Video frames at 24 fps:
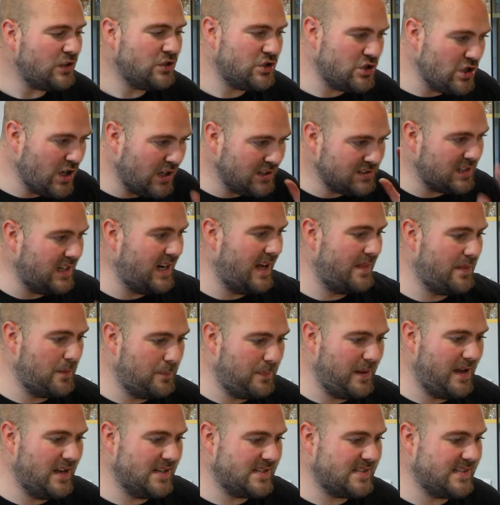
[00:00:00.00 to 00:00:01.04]
just to let the
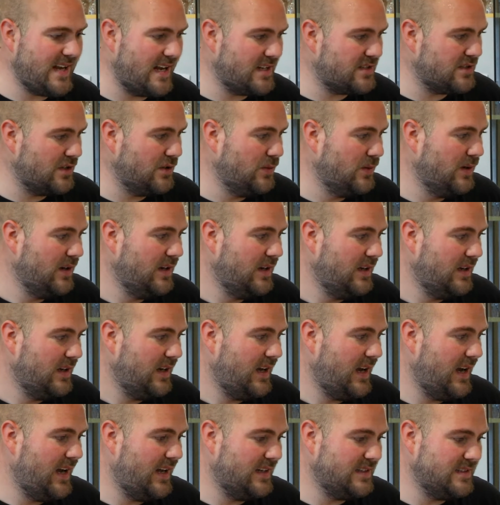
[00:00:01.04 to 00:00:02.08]
beer settle
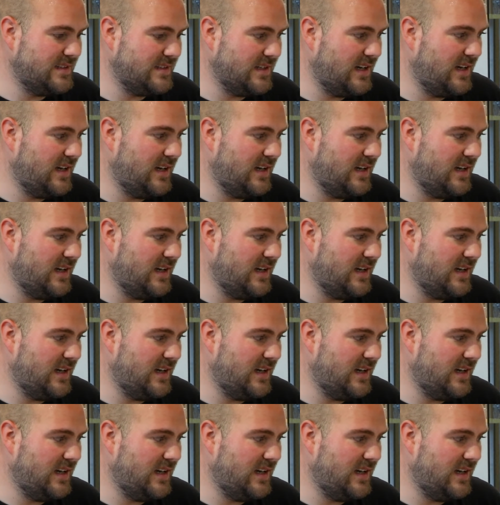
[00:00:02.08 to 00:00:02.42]
and